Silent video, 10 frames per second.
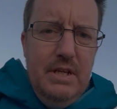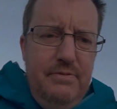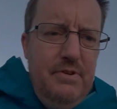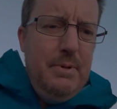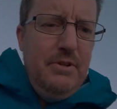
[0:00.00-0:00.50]

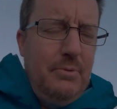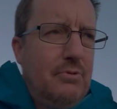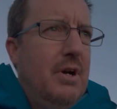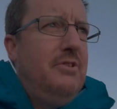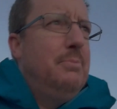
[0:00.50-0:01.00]
if you've been
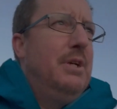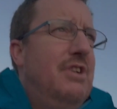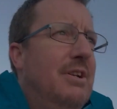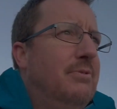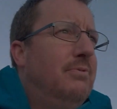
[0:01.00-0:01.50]
subscribed to my
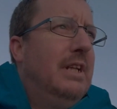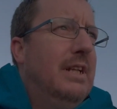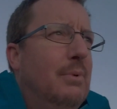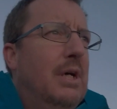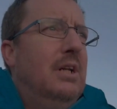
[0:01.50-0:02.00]
channel for a
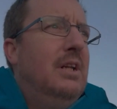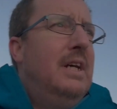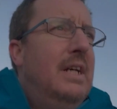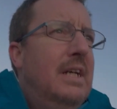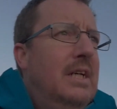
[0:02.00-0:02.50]
little while,
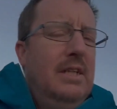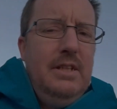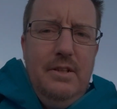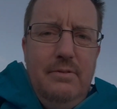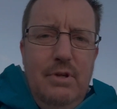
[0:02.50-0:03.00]

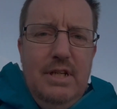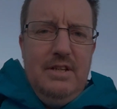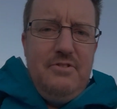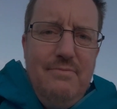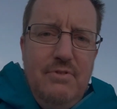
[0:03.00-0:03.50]
you'll have
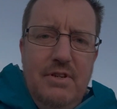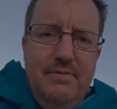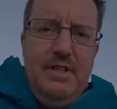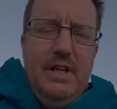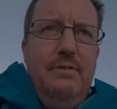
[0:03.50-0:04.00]
realised I haven't done a
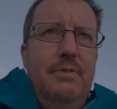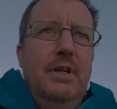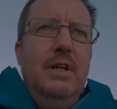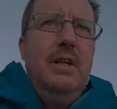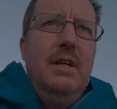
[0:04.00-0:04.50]
video for
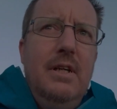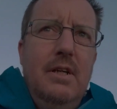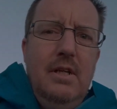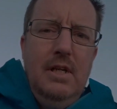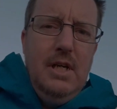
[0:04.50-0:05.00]

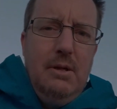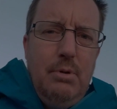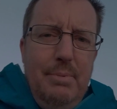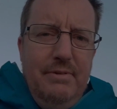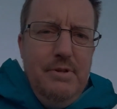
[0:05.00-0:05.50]

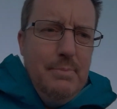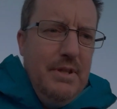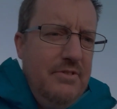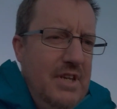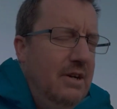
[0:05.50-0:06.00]
probably a few
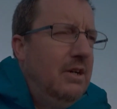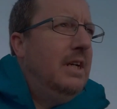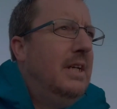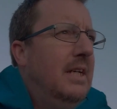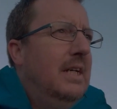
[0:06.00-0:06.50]
months
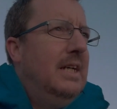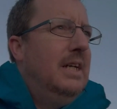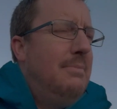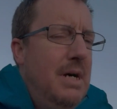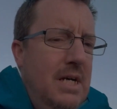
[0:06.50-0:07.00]

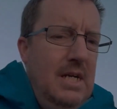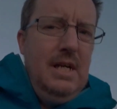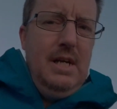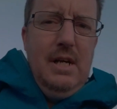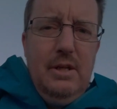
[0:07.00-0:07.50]
now.
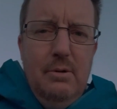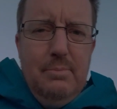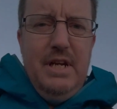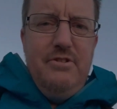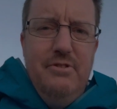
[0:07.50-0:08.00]

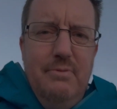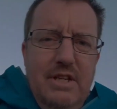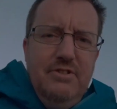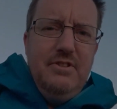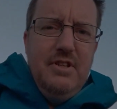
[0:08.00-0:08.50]
Combination of
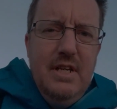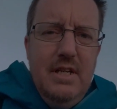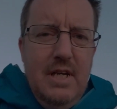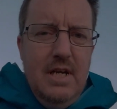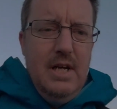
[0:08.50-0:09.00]
reasons.
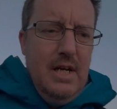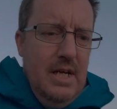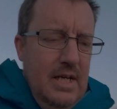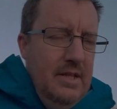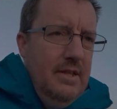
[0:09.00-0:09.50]

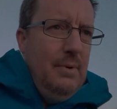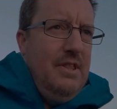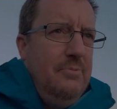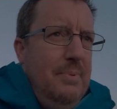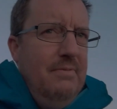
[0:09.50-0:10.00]
The
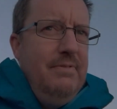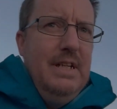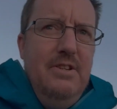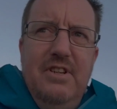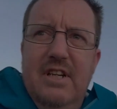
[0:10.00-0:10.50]
weather's been
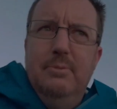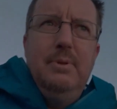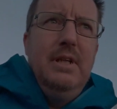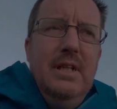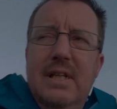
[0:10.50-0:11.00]
fairly terrible.